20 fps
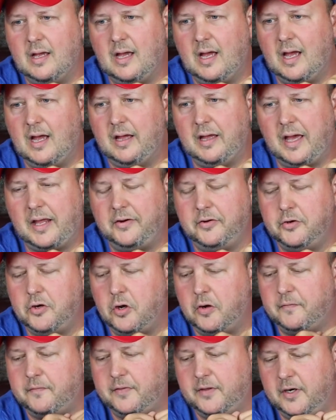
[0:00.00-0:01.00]
I don't
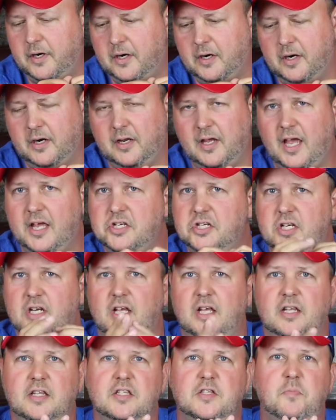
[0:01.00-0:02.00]
know if they're aging
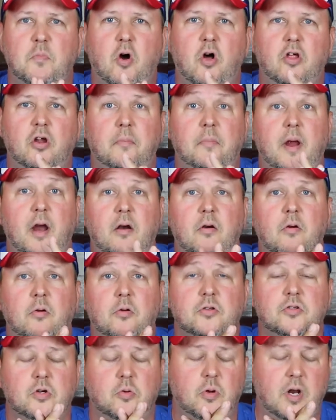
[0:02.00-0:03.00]
it in smaller
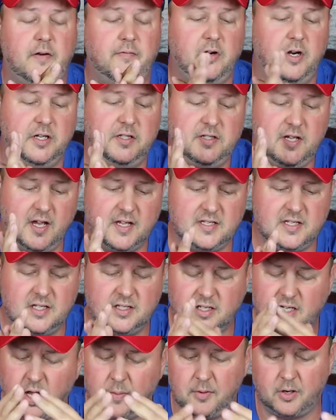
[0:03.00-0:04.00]
barrels or whatever. It
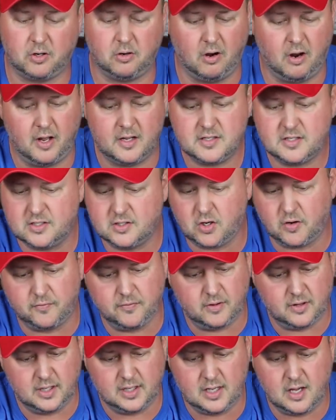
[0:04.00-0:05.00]
doesn't come across as
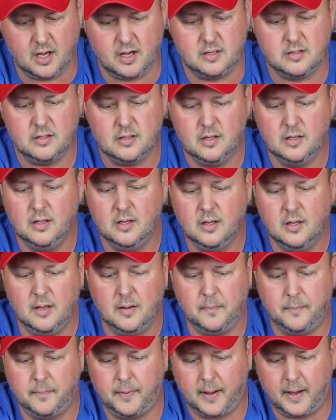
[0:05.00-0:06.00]
overly young,
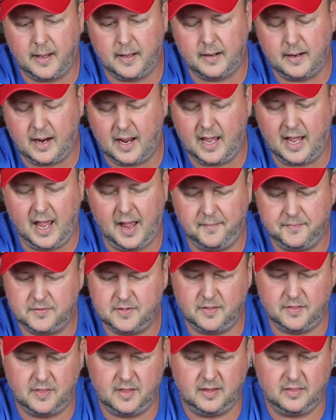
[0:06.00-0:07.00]
but I have
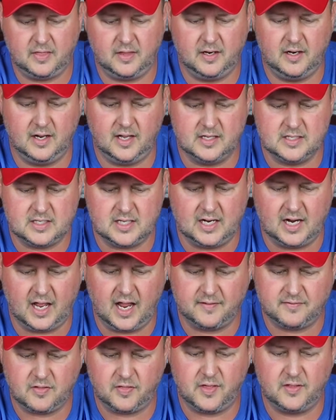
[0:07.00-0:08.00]
to think that it is, and I
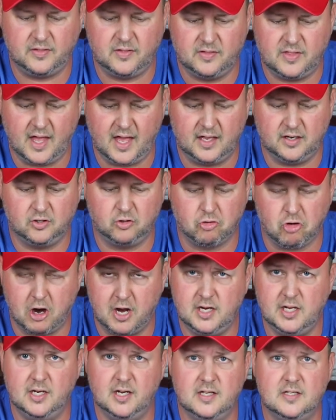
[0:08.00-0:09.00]
have to think that
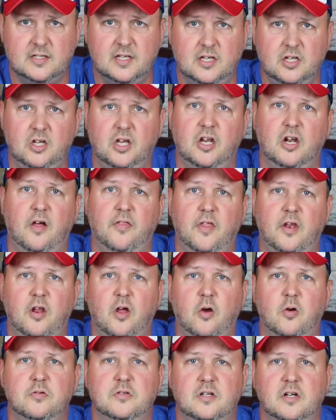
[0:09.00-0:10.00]
graininess that you get on the
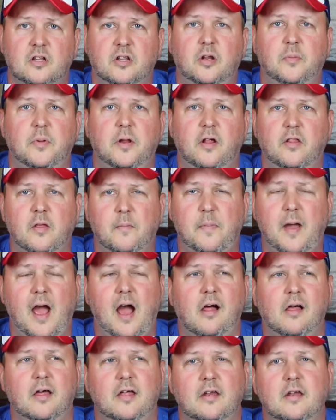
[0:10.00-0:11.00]
nose and a little bit on the
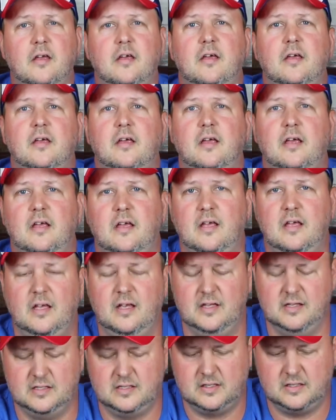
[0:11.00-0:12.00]
palate
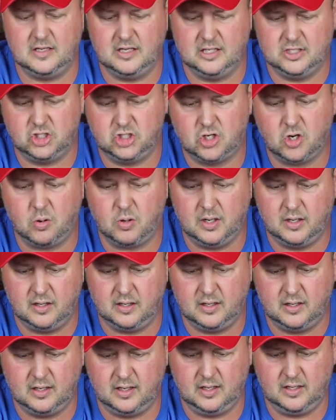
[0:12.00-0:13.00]
is
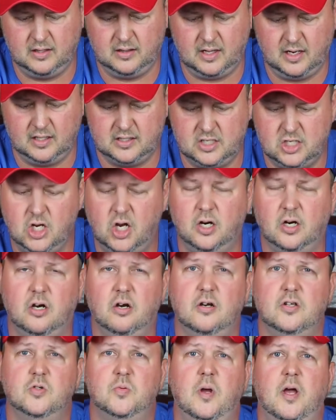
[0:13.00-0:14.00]
showing that it's
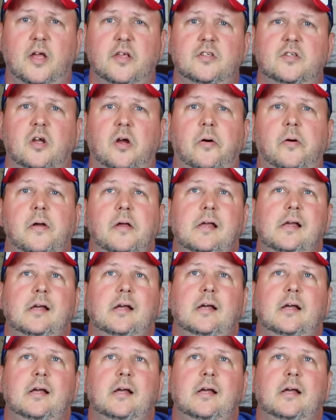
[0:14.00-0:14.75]
younger as well. So